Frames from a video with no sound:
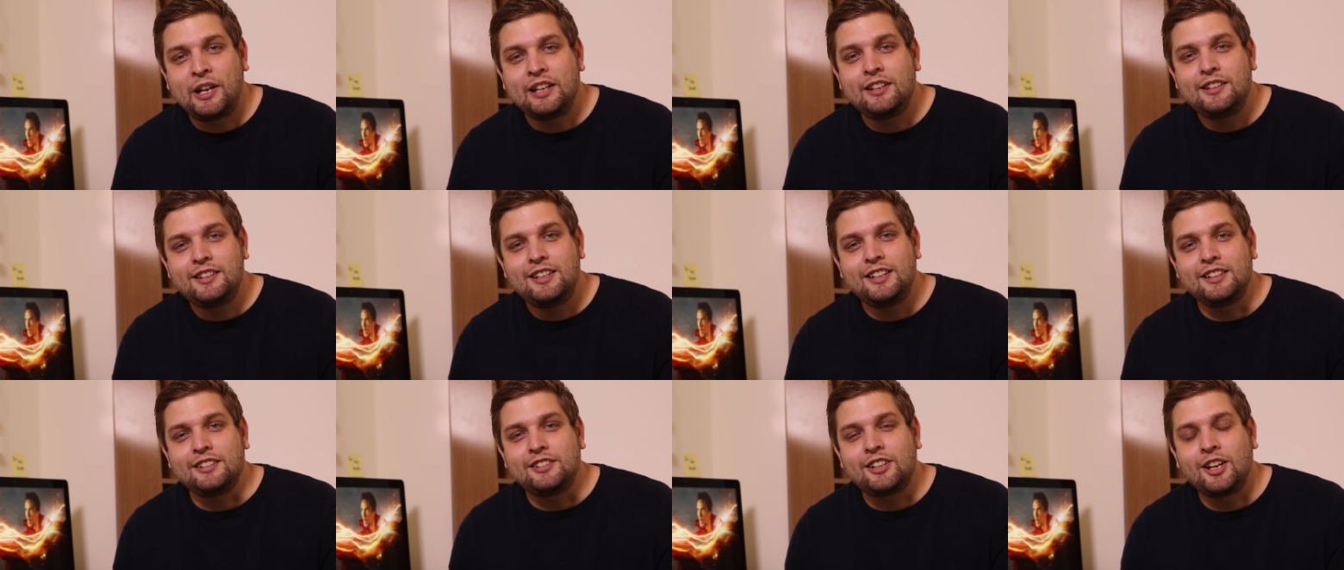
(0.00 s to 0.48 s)

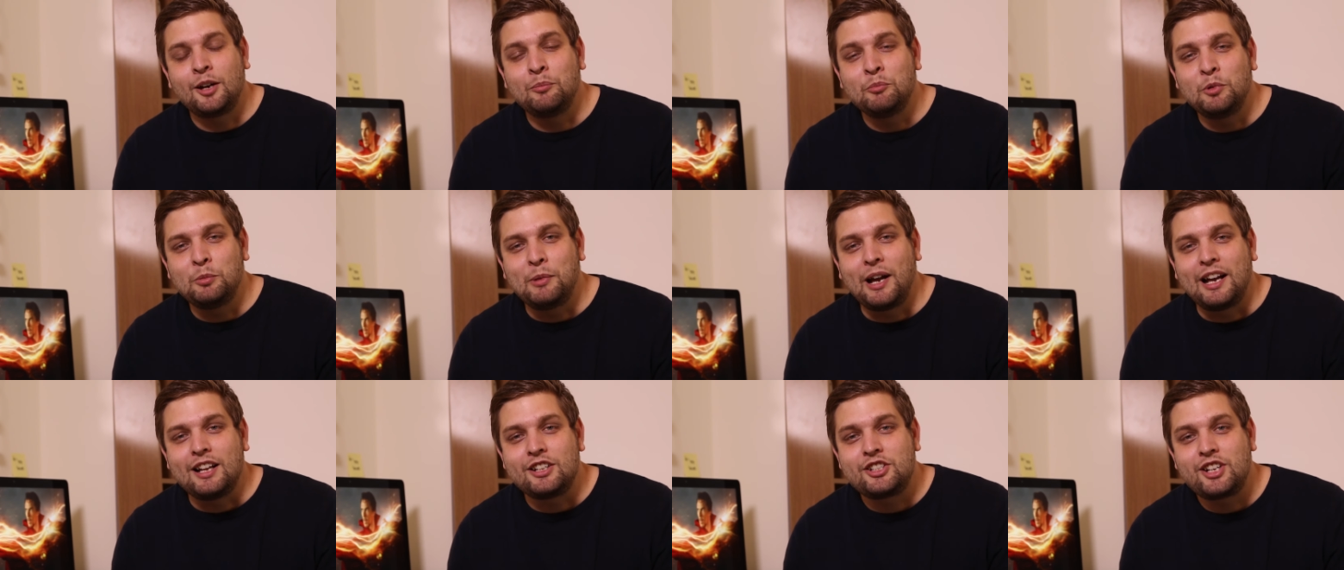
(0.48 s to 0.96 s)
Benedict
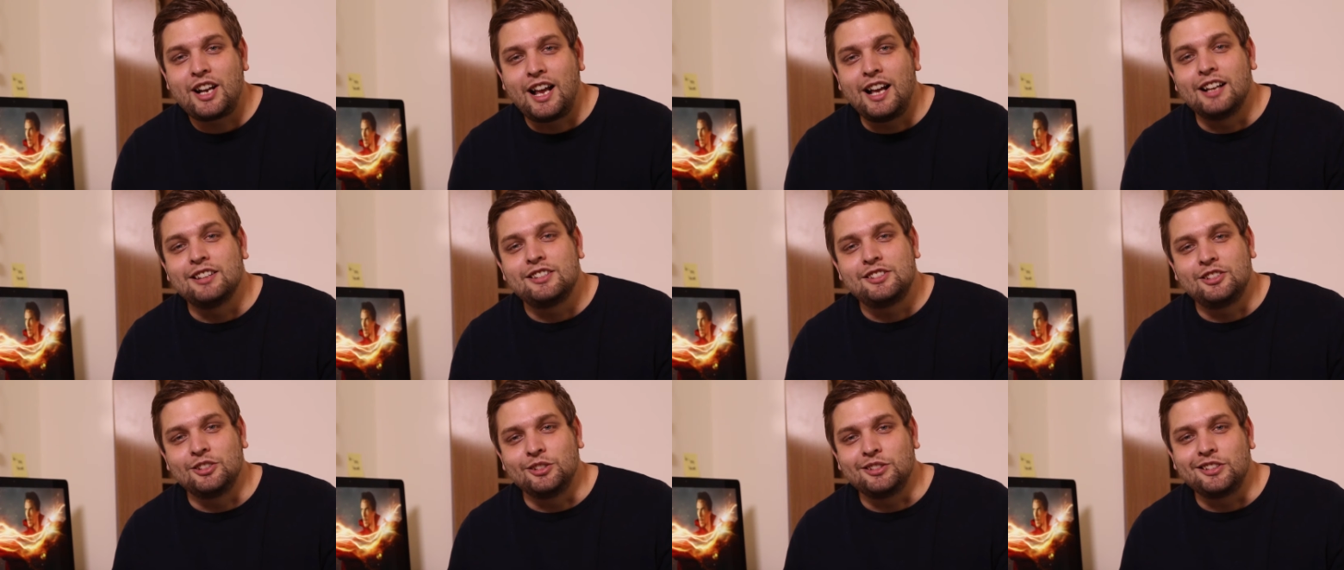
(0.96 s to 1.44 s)
Cumberbatch
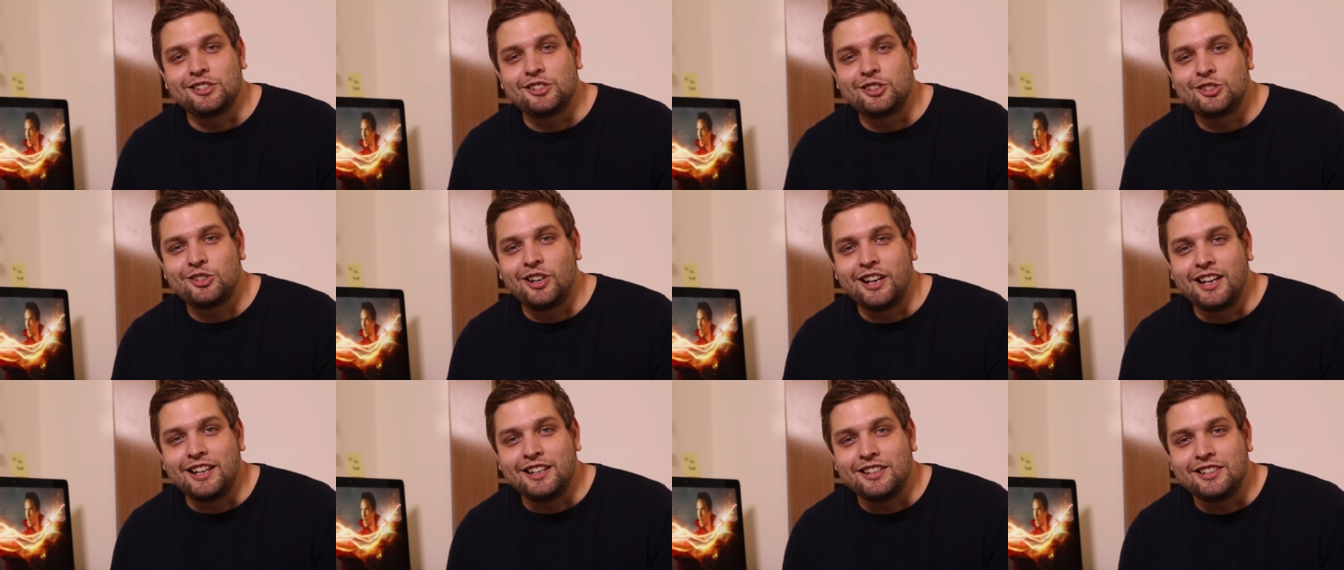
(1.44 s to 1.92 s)
as Doctor
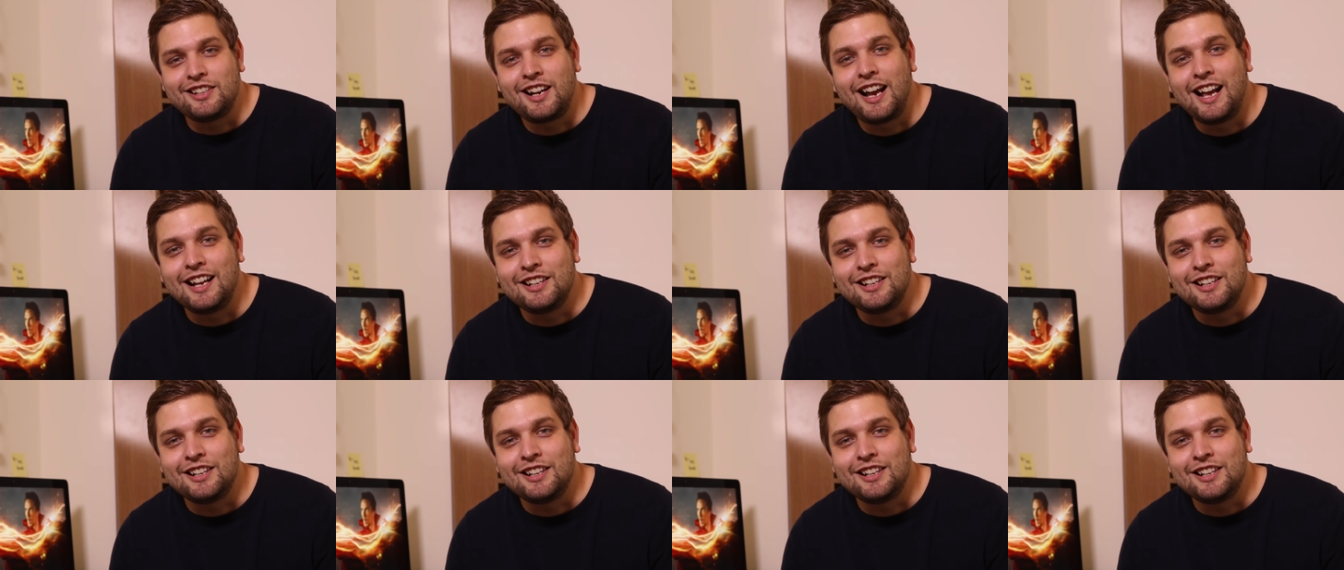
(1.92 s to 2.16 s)
Strange,